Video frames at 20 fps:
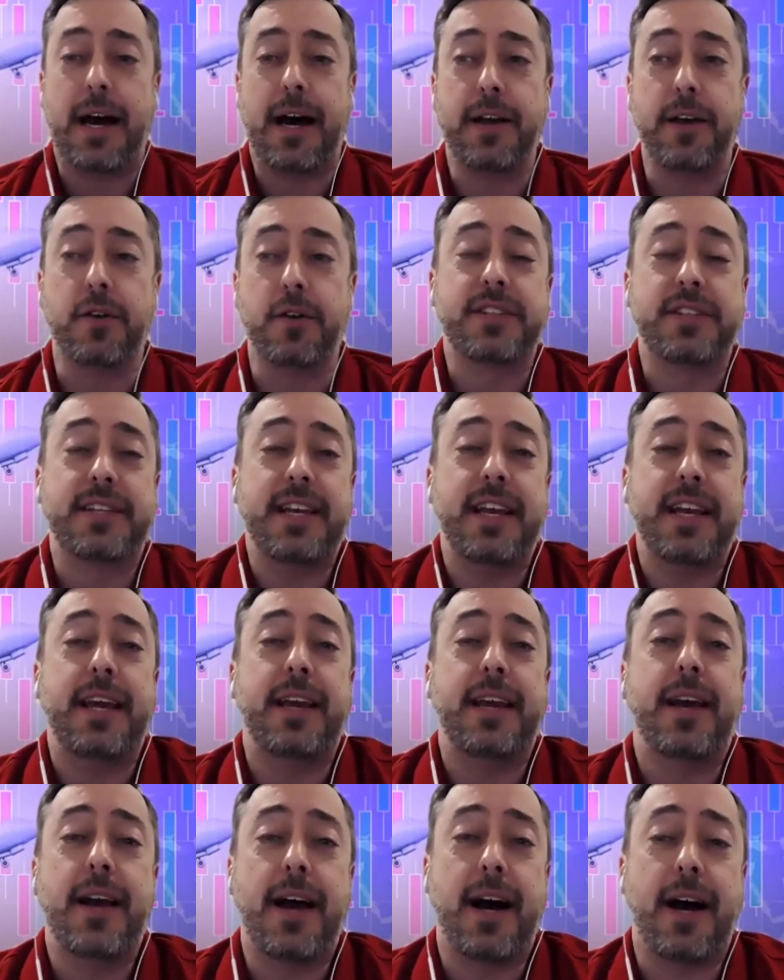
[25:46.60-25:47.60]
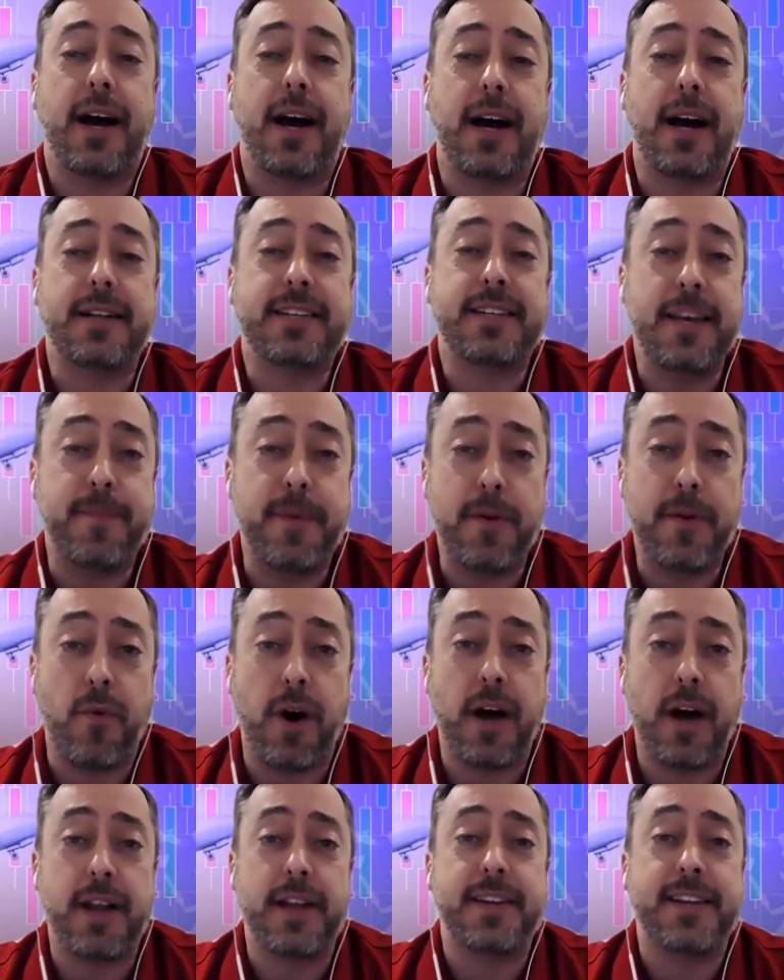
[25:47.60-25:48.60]
you'll see a
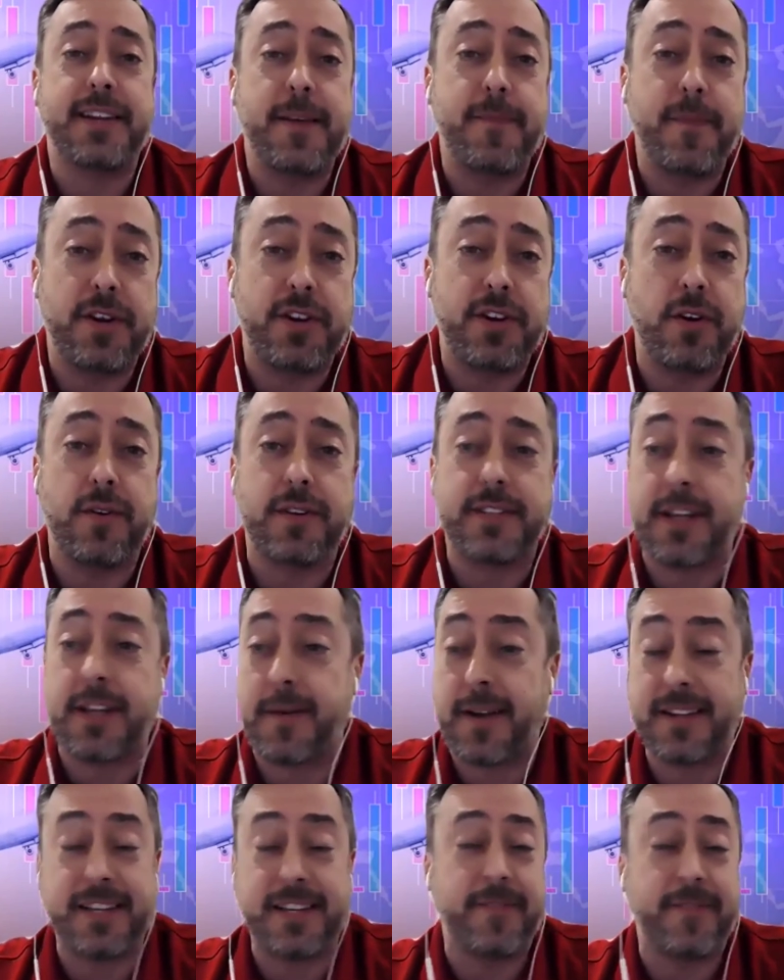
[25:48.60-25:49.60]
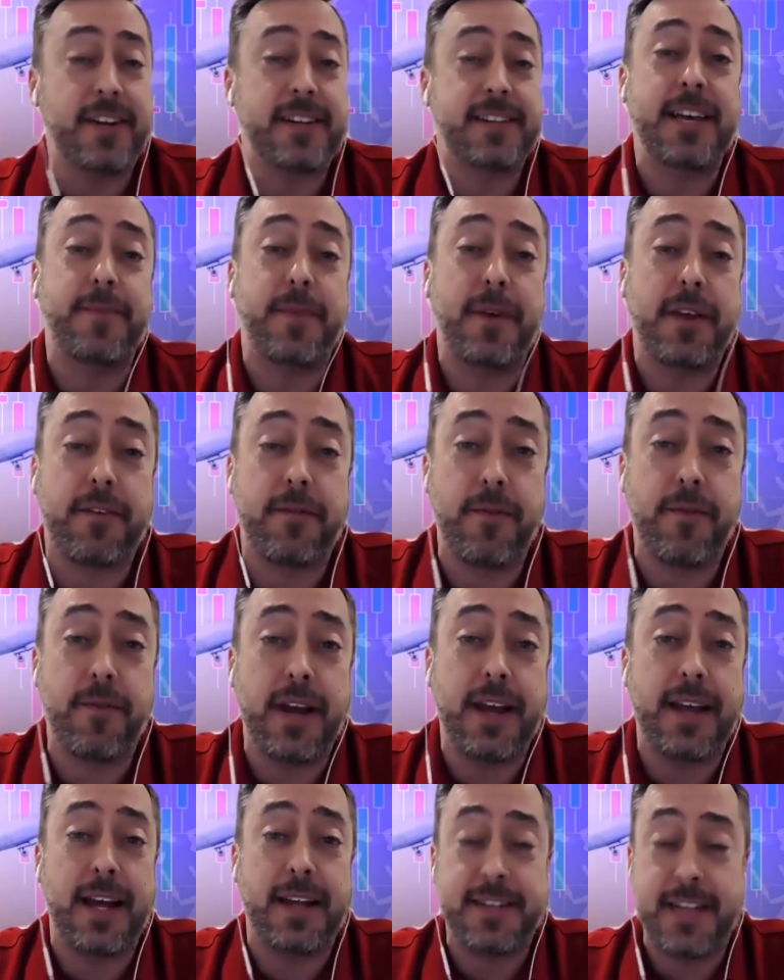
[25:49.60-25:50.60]
TP1, a TP2, and sometimes even a
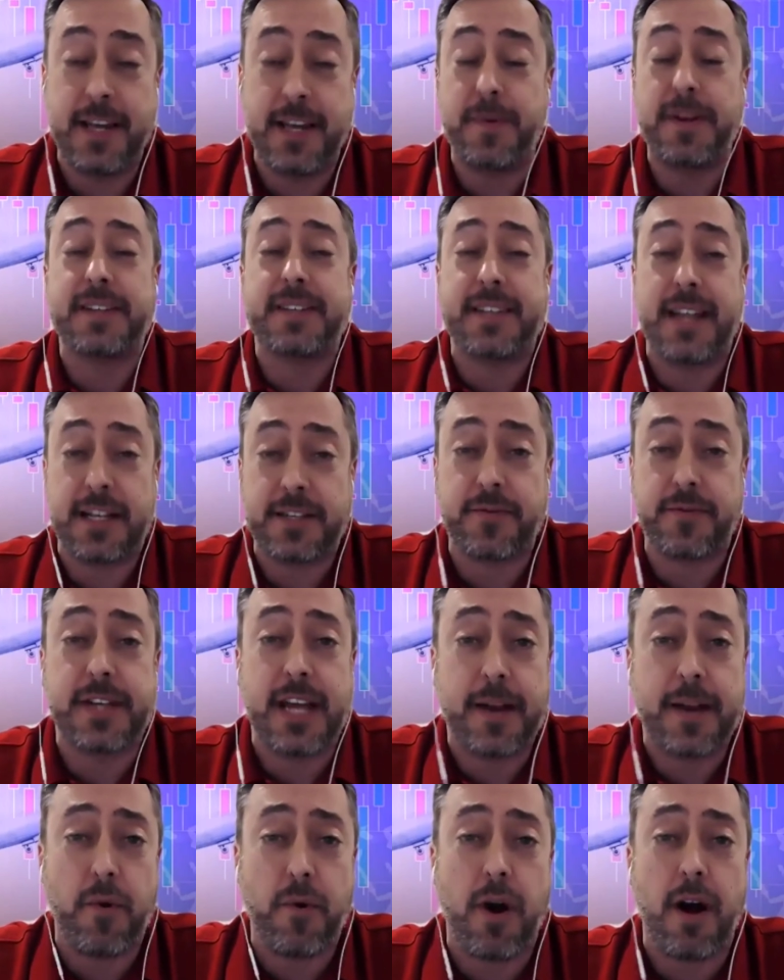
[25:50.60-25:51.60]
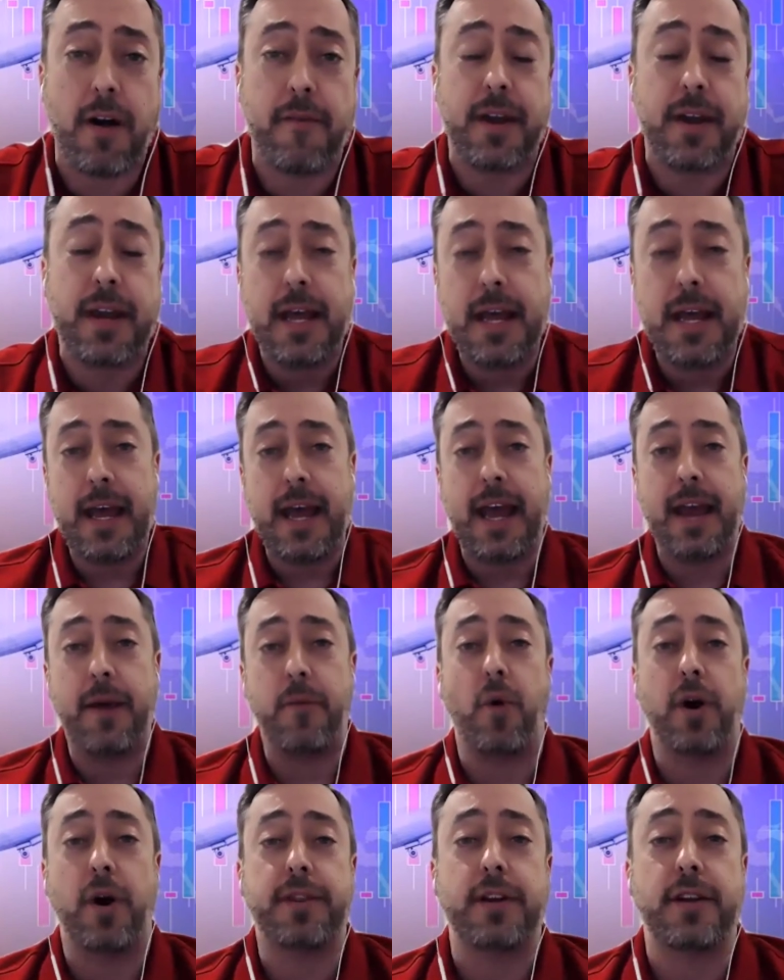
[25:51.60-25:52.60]
TP3, and TP stands for take profit.
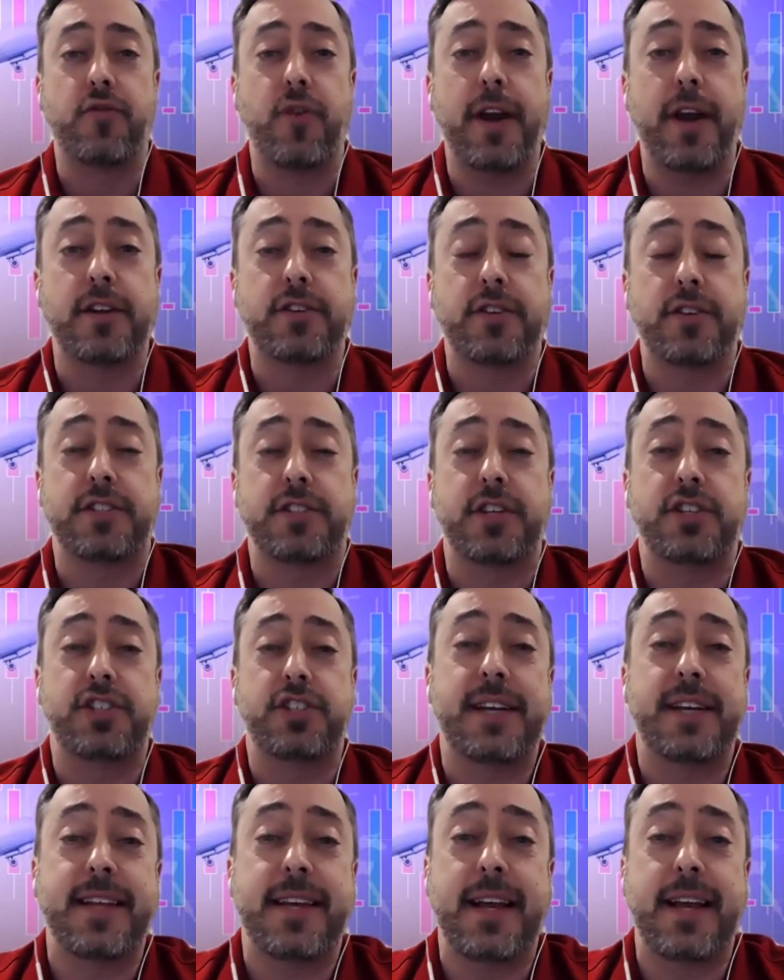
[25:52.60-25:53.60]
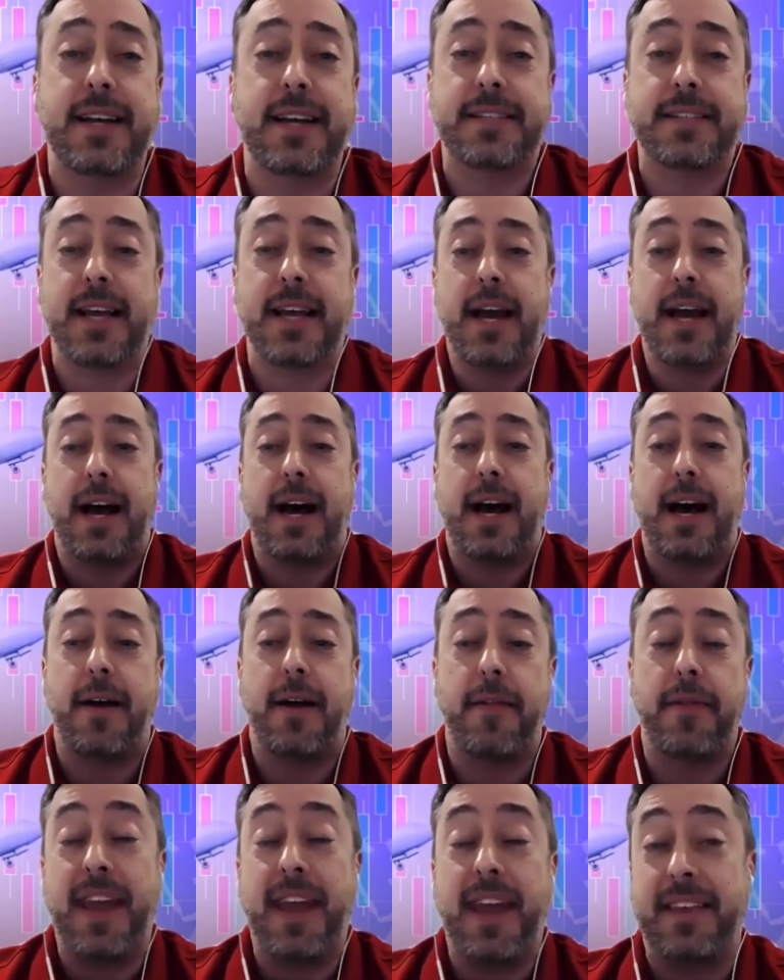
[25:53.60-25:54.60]
And what the traders are suggesting is
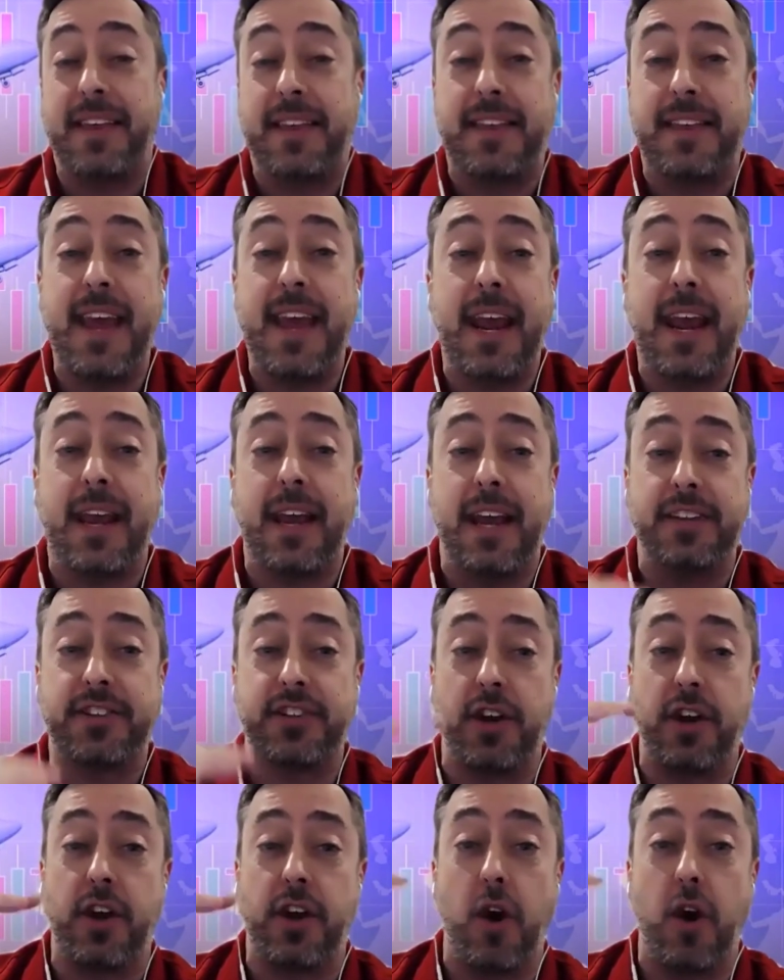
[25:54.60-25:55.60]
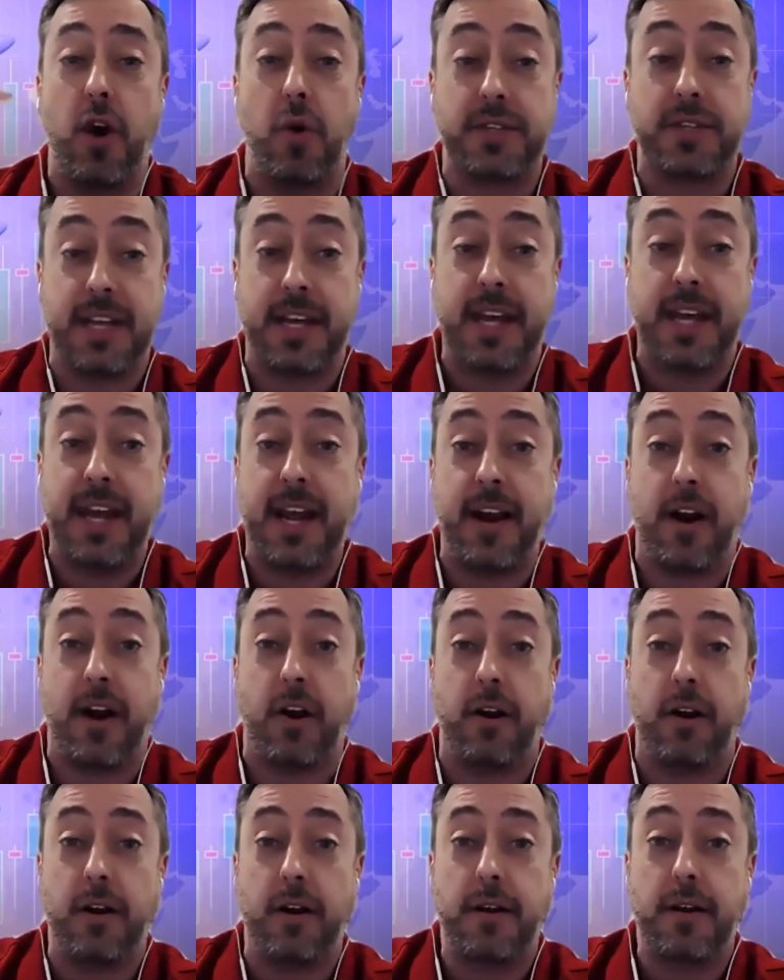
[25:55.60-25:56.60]
they think it's going to go to
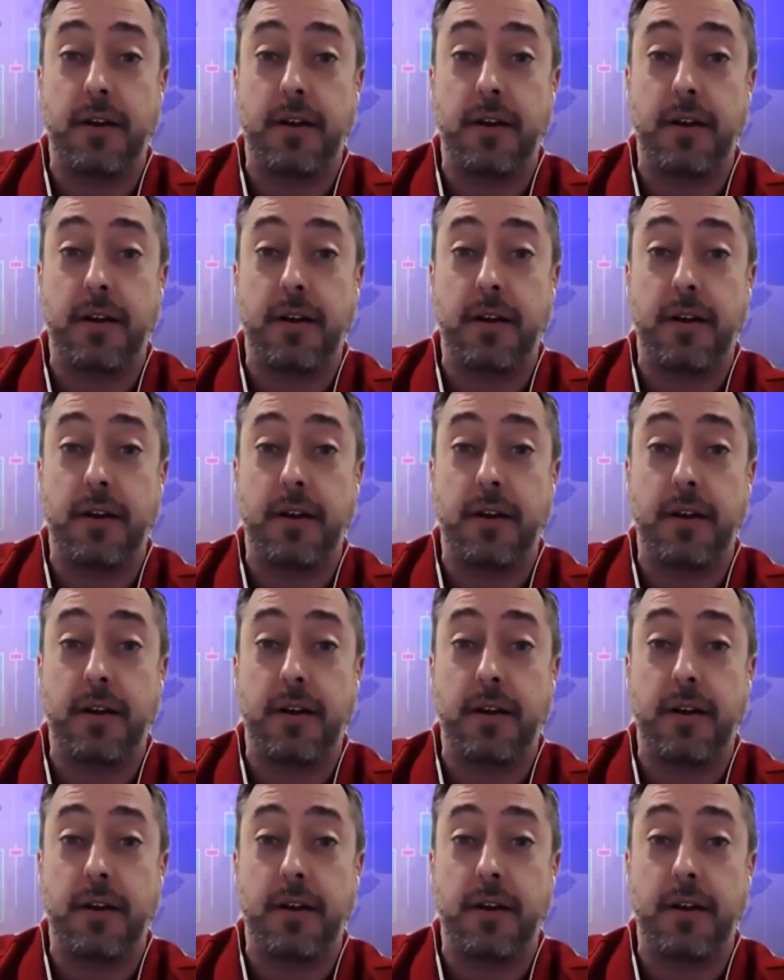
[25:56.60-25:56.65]
here.